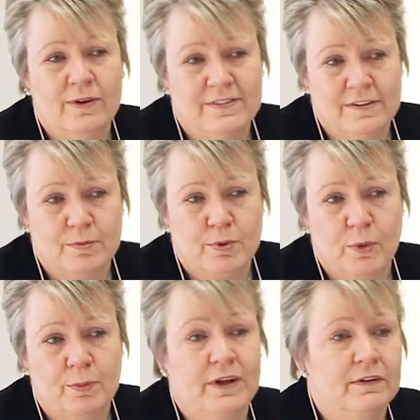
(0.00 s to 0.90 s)
is this
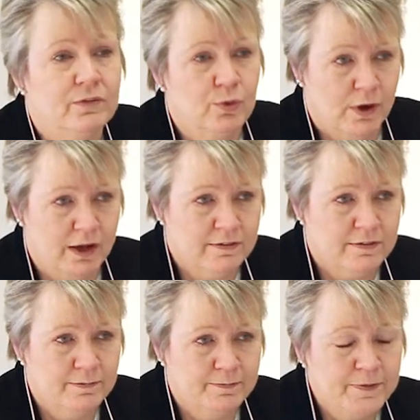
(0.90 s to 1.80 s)
appropriate to
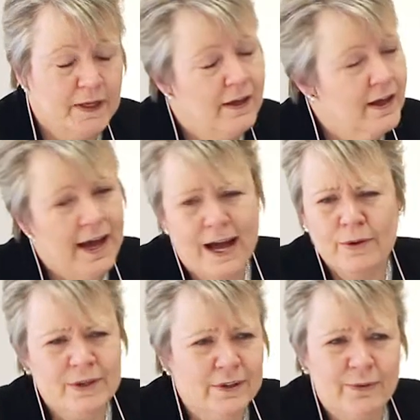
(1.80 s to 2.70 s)
us. How are
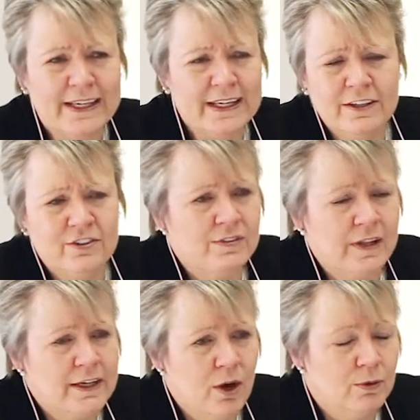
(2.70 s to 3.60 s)
you going to engage
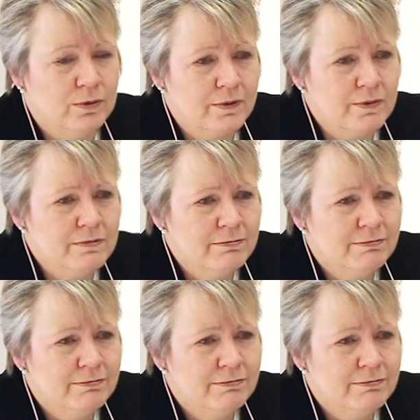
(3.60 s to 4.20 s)
stakeholders?